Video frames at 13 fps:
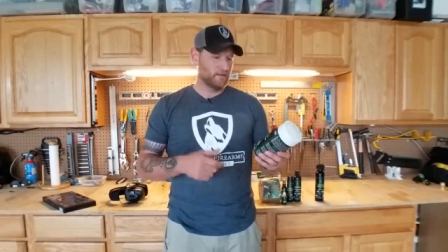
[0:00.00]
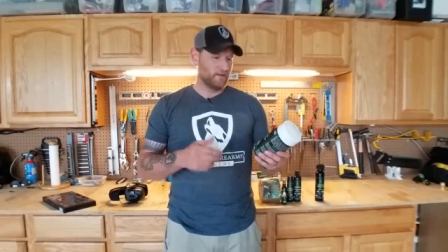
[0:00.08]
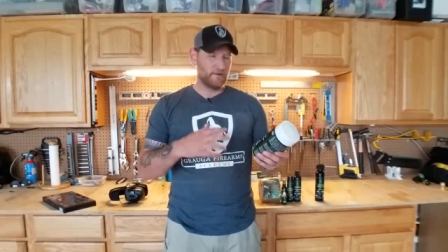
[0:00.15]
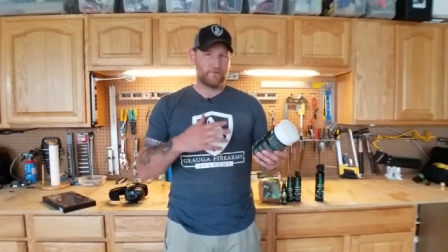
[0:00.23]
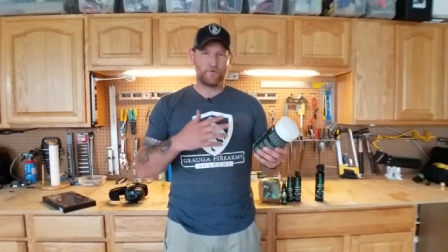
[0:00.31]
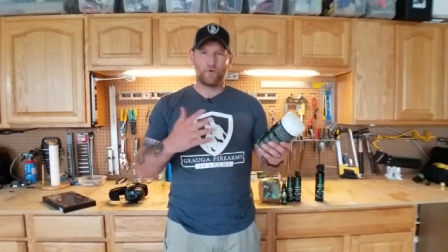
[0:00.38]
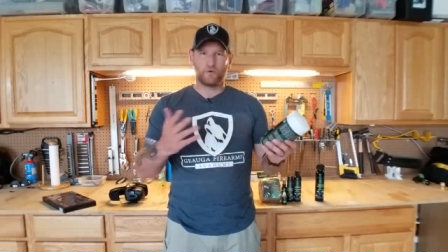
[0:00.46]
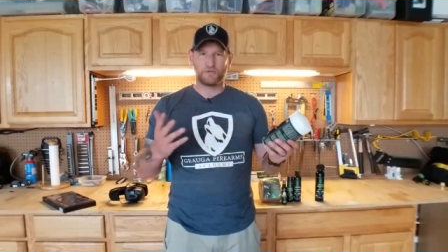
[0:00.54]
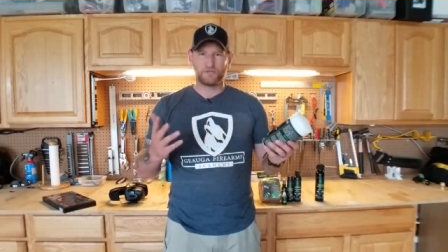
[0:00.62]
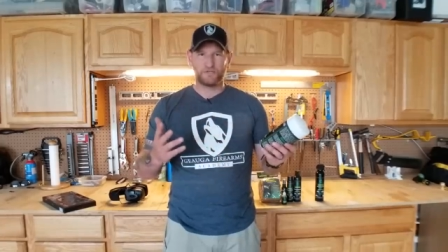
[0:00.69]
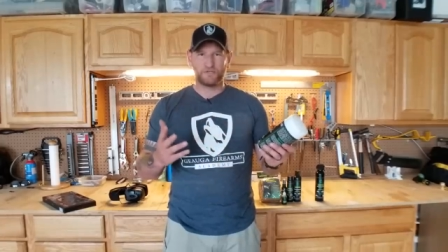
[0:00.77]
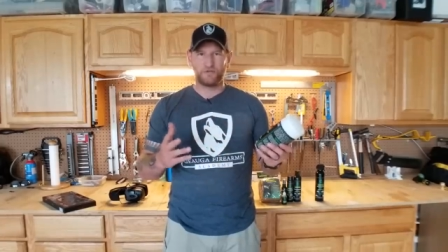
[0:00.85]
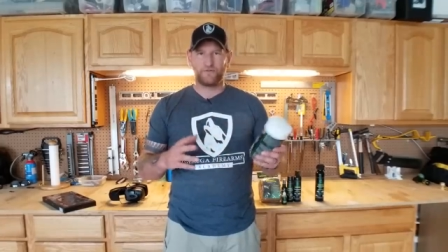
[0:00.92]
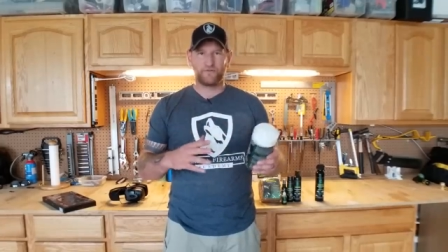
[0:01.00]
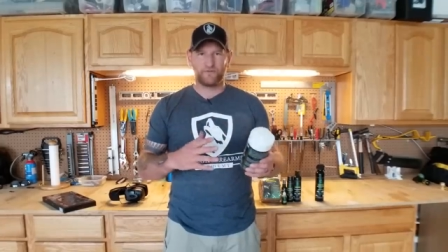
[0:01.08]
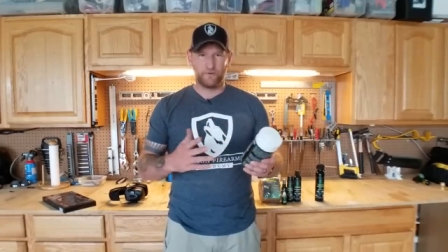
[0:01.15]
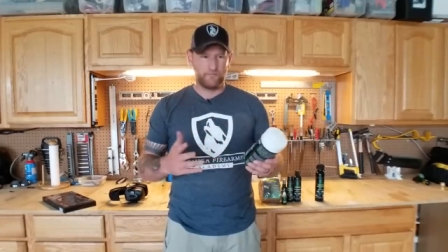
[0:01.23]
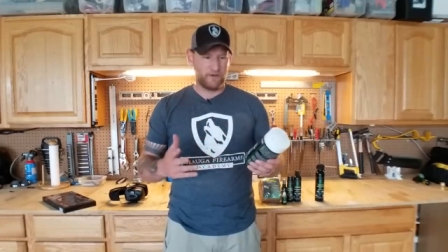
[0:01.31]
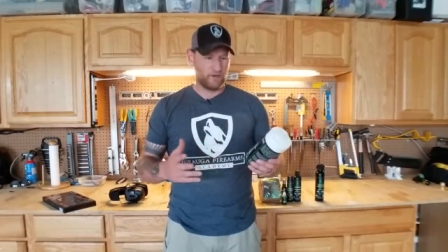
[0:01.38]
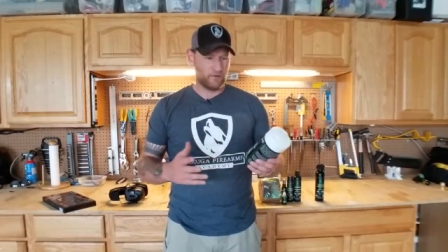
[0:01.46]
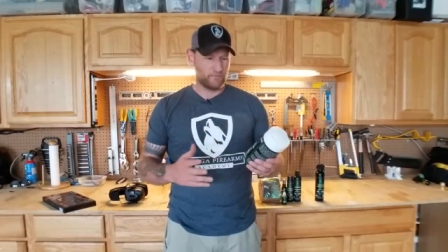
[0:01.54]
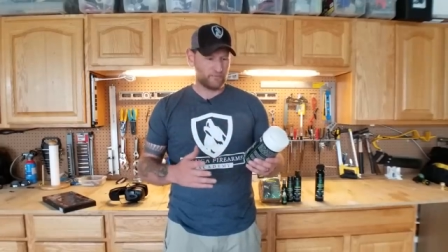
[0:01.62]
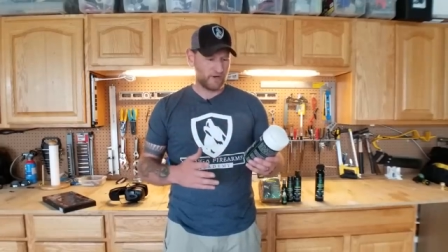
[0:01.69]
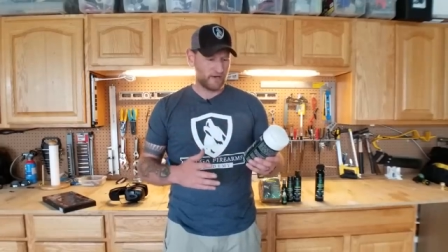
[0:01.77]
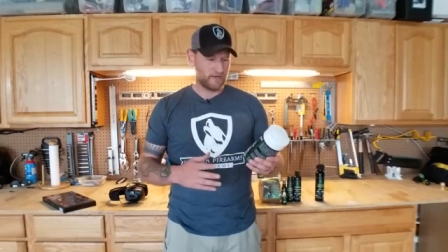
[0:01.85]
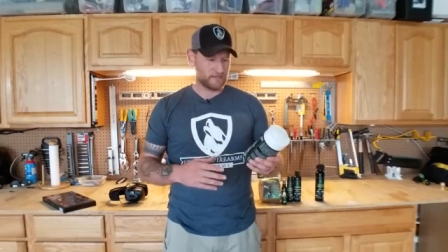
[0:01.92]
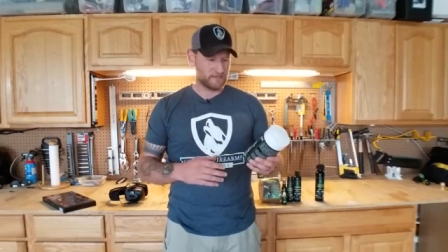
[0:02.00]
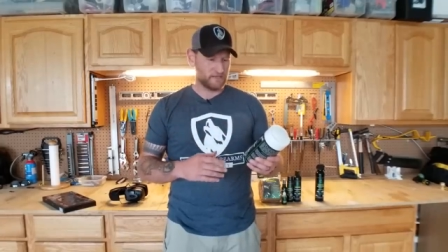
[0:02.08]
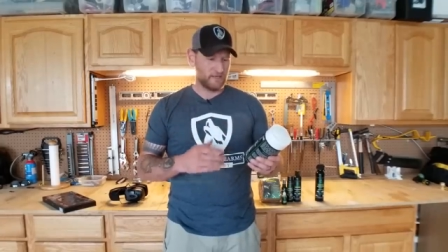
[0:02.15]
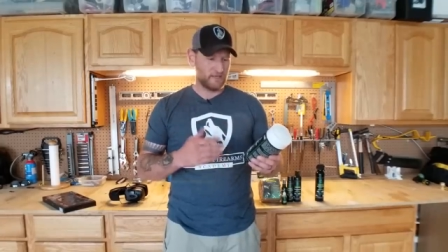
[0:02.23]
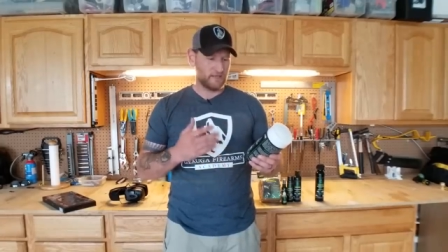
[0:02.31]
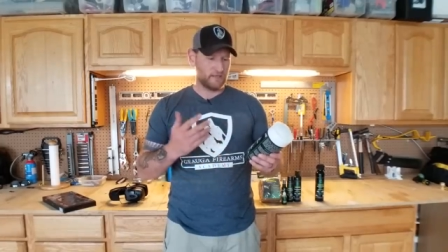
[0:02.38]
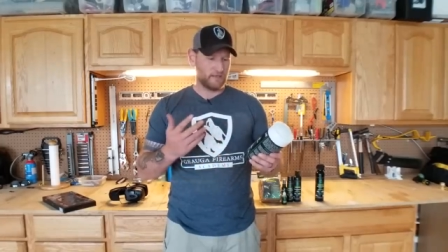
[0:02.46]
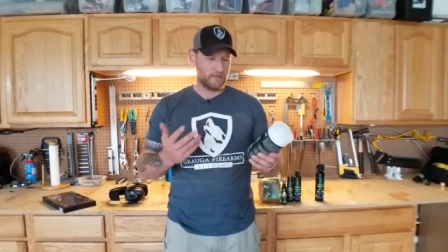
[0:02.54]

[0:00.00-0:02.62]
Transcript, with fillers: And of course, it's good for your metal products and,